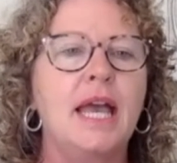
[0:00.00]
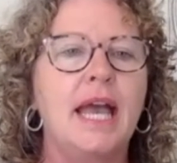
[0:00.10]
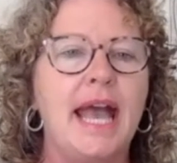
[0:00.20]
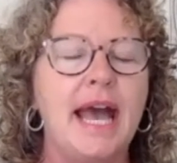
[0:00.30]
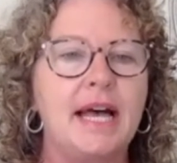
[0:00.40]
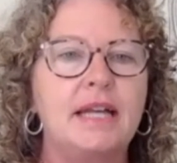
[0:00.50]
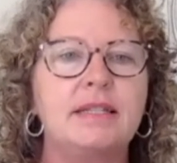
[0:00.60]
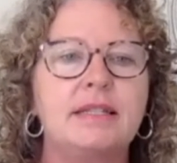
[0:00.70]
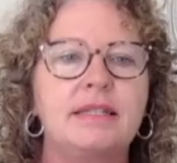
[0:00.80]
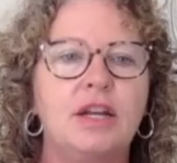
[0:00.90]

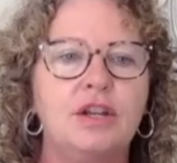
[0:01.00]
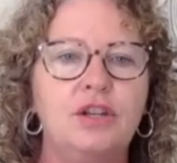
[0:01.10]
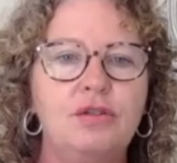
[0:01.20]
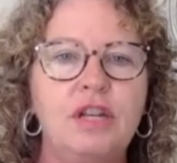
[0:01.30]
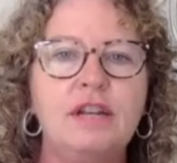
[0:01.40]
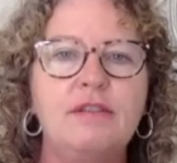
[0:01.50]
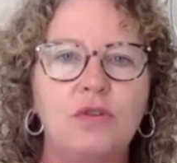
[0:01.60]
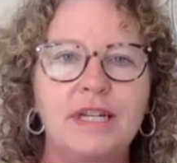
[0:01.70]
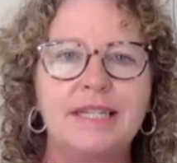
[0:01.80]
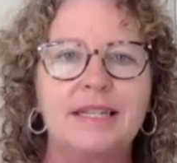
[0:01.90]
as unique
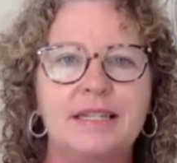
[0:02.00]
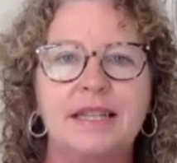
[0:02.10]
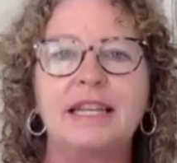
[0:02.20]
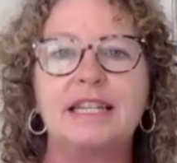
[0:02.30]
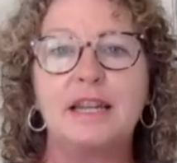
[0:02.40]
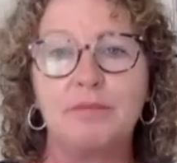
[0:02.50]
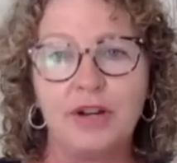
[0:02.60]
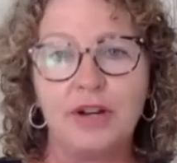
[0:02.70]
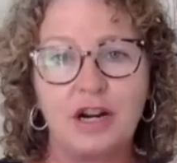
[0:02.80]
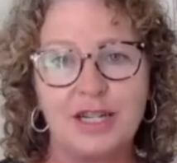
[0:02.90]
voices in the
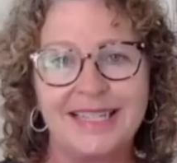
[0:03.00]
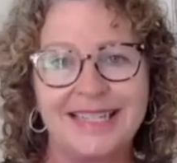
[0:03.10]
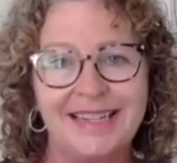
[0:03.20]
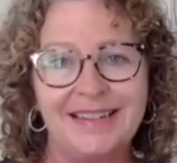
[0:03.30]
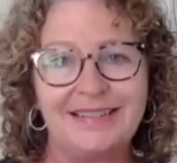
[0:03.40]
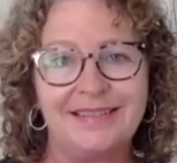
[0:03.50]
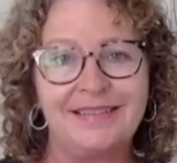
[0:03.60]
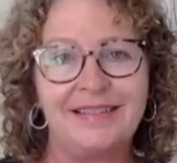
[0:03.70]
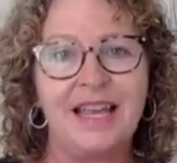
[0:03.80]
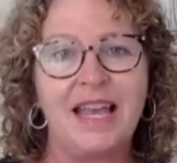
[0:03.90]
contemporary art scene.
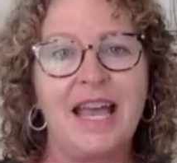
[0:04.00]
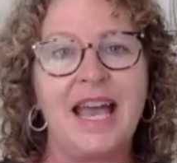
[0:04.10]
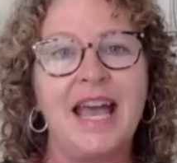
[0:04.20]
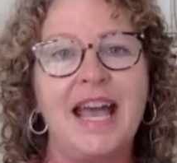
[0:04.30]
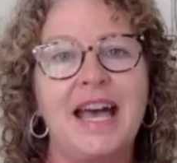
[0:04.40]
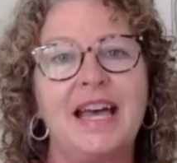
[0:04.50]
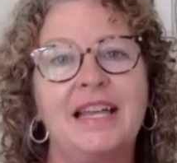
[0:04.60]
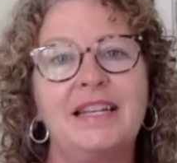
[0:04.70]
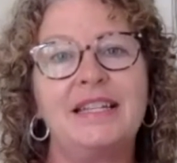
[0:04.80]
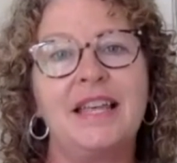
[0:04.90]

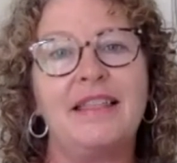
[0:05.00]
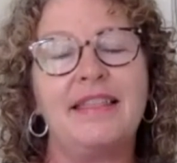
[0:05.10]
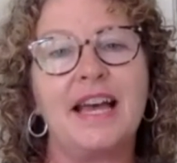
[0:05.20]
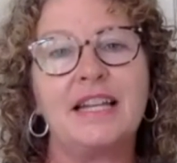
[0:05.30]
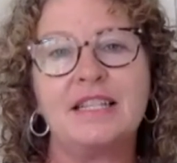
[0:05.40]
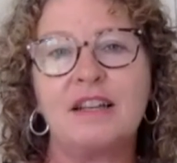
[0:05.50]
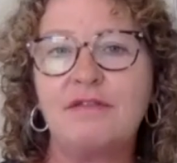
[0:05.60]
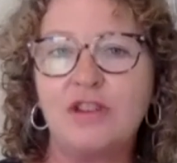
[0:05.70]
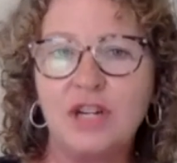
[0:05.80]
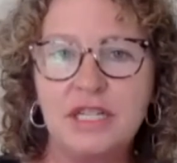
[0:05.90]
And that's a
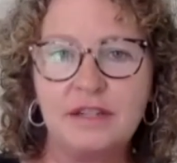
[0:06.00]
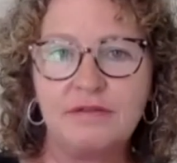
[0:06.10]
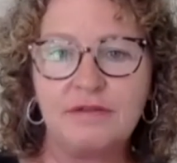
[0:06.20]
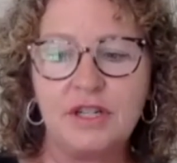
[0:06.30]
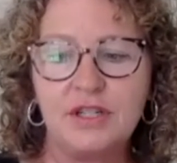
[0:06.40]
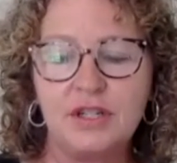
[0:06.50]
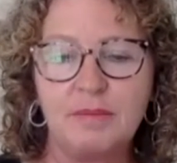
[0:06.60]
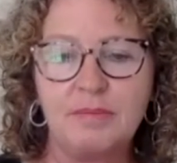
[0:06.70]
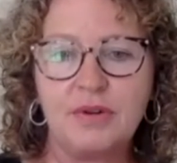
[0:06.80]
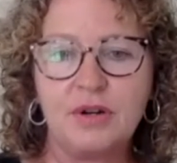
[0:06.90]
very different
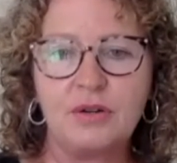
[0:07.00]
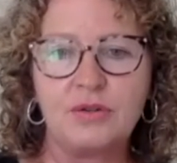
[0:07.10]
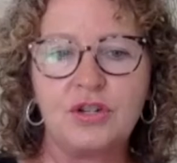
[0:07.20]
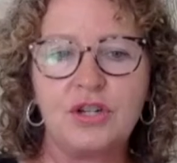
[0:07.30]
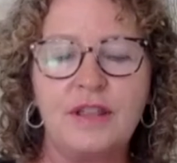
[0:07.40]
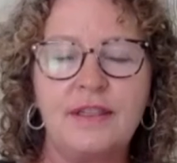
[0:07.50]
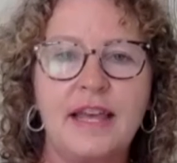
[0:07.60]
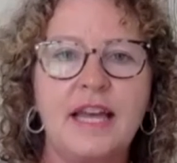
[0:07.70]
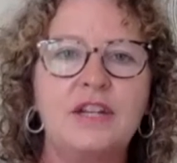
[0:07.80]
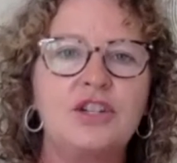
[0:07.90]
approach
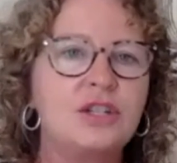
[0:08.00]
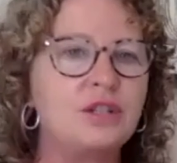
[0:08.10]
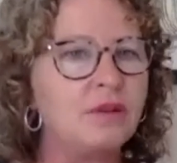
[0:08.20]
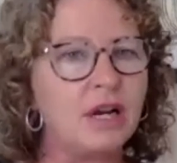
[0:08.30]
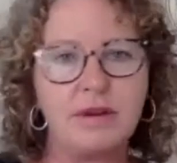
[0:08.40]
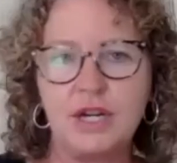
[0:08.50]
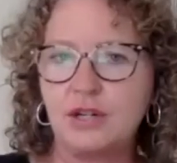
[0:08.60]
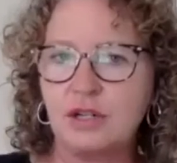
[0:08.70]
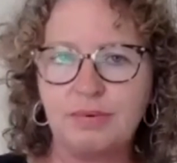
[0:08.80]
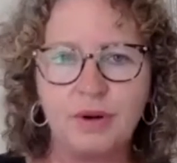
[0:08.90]
than just a
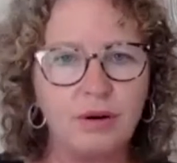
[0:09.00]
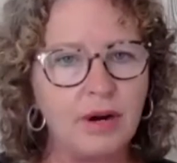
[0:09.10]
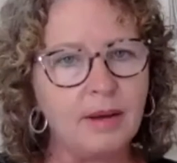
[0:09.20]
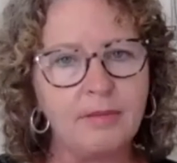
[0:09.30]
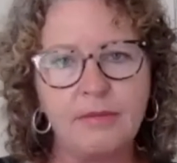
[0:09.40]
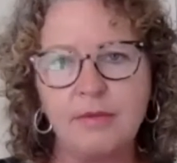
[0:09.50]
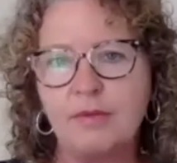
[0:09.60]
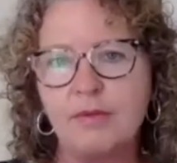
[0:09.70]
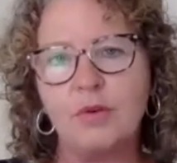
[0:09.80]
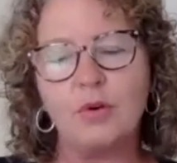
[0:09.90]
recreational program
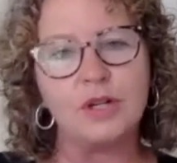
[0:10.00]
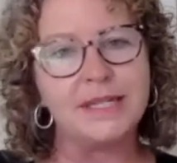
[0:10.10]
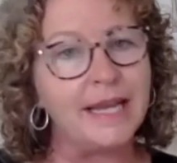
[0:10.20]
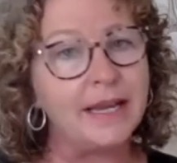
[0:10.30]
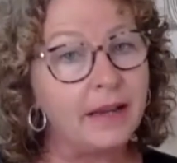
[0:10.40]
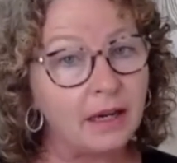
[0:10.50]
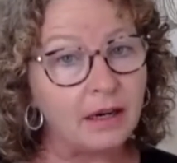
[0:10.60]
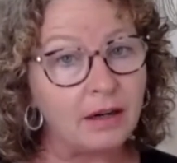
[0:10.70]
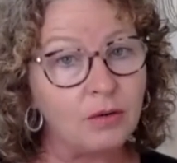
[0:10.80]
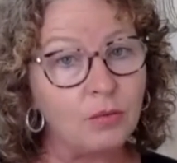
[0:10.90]
or
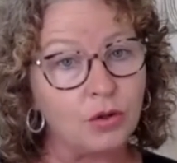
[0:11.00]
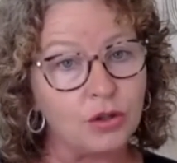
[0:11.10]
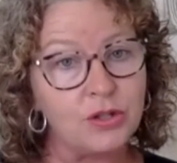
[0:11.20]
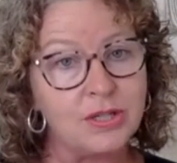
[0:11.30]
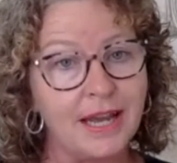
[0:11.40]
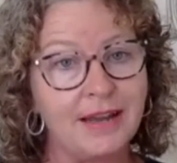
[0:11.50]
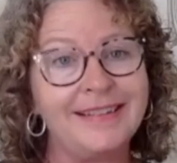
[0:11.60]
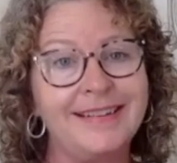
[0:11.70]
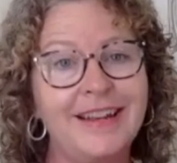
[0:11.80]
daycare, worse yet,